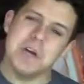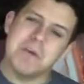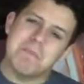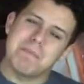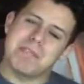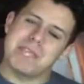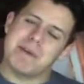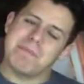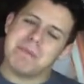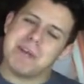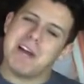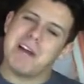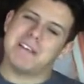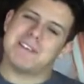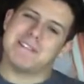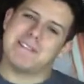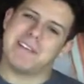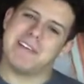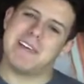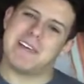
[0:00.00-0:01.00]
But then we
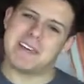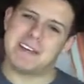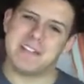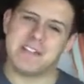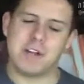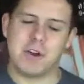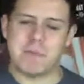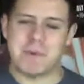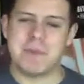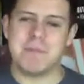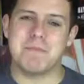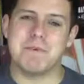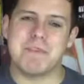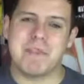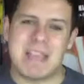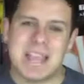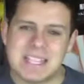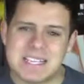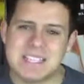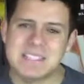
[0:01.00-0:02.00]
also get Chloe
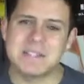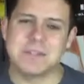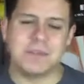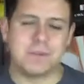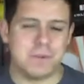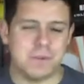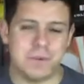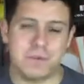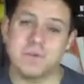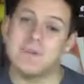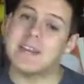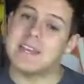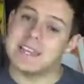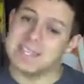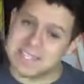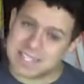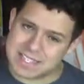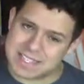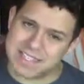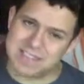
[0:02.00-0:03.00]
Moretz, who
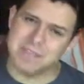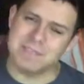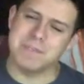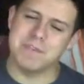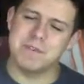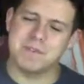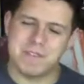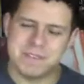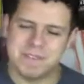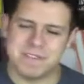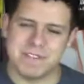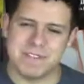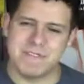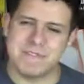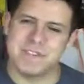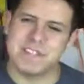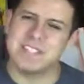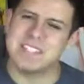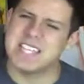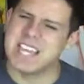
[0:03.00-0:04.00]
is in the movie for the
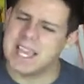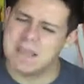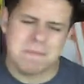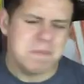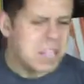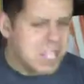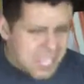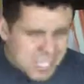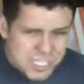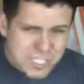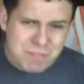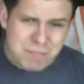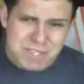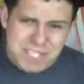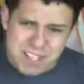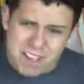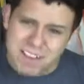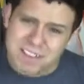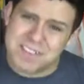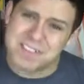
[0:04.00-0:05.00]
first time. She was
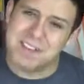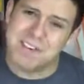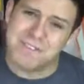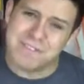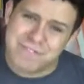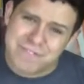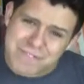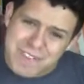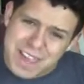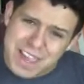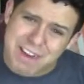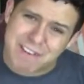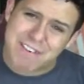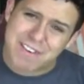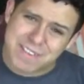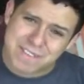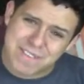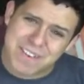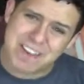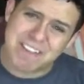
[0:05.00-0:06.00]
also
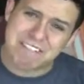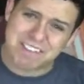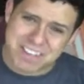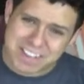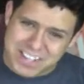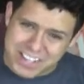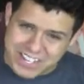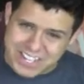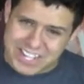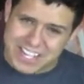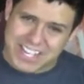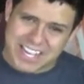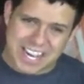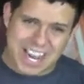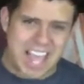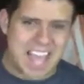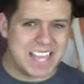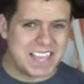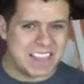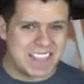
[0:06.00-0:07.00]
very, very good.
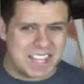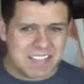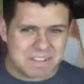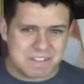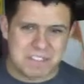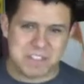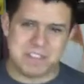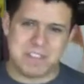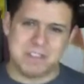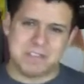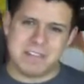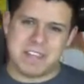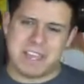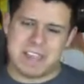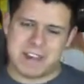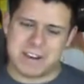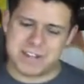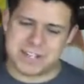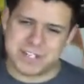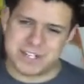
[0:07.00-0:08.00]
I loved her little
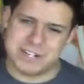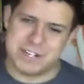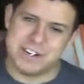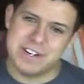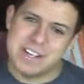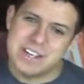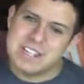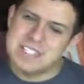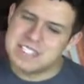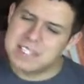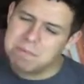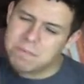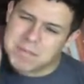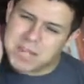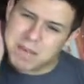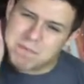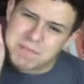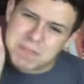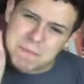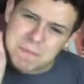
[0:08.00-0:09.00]
character,
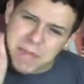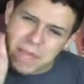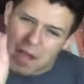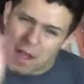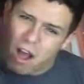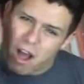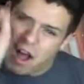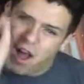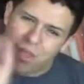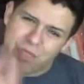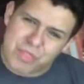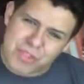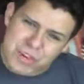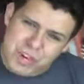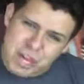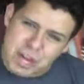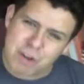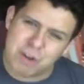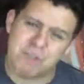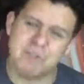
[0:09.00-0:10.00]
sometimes a bit on the
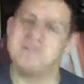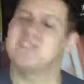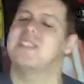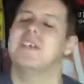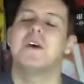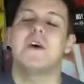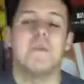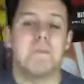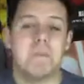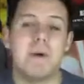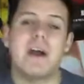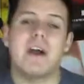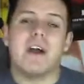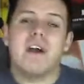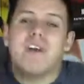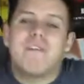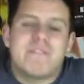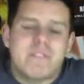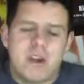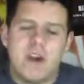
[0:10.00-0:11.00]
nose, but
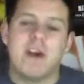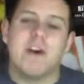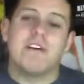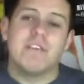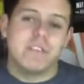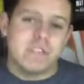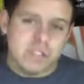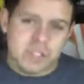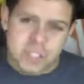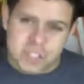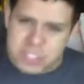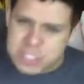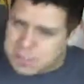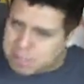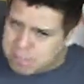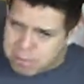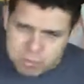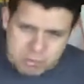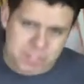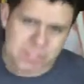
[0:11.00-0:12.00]
overall, she
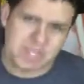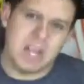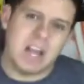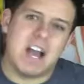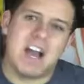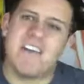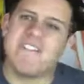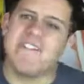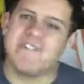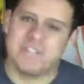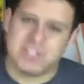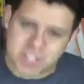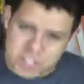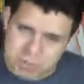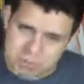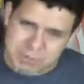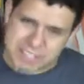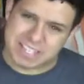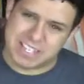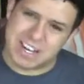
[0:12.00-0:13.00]
pulled it off. She
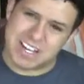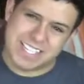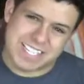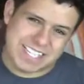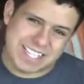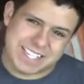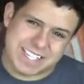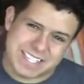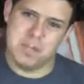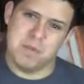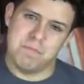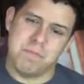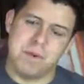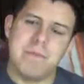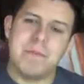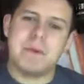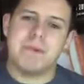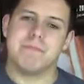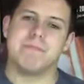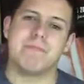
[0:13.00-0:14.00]
was solid. But
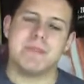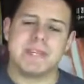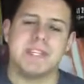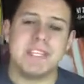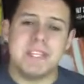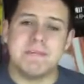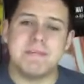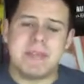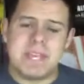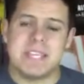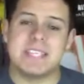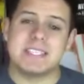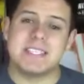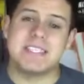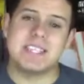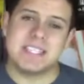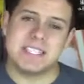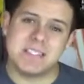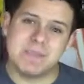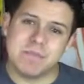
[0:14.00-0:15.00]
what really makes
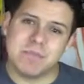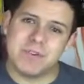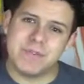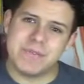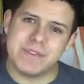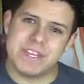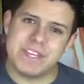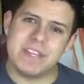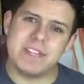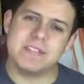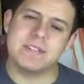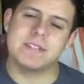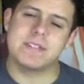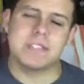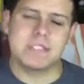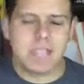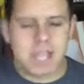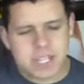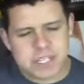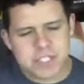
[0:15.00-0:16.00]
this movie
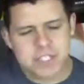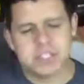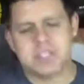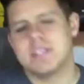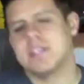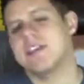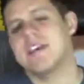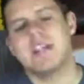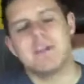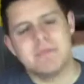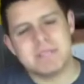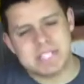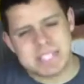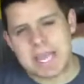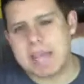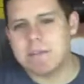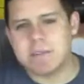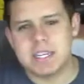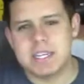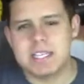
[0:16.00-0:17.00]
such a
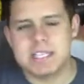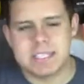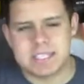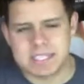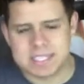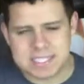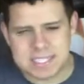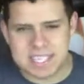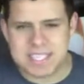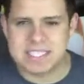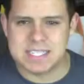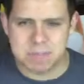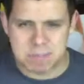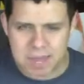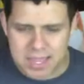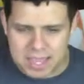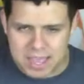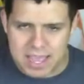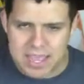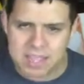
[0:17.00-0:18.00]
resounding success in
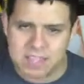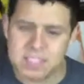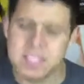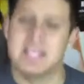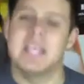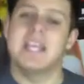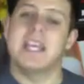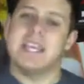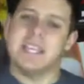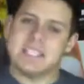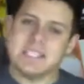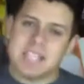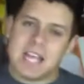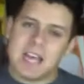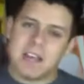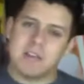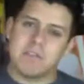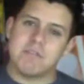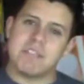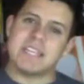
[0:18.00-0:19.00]
my eyes is
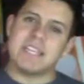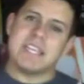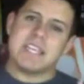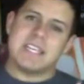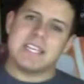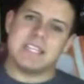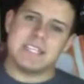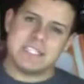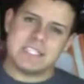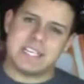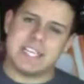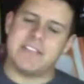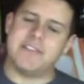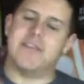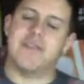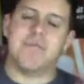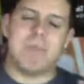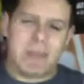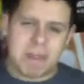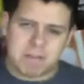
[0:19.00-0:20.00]
not only is it
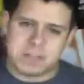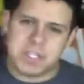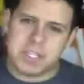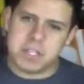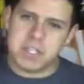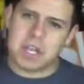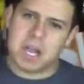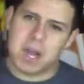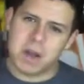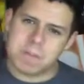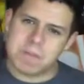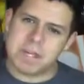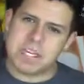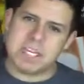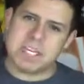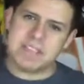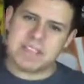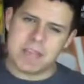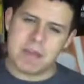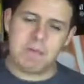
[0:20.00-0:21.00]
the raunchy
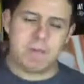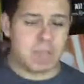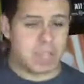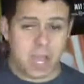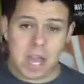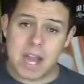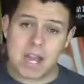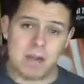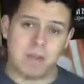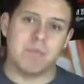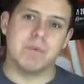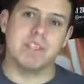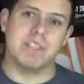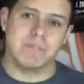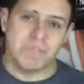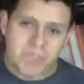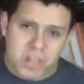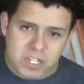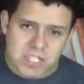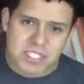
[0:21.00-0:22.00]
comedy that we got with the
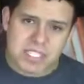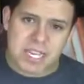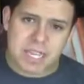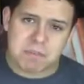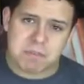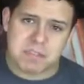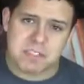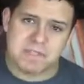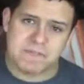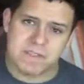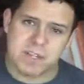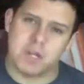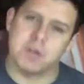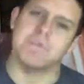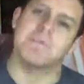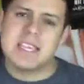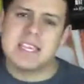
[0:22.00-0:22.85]
first Neighbors film,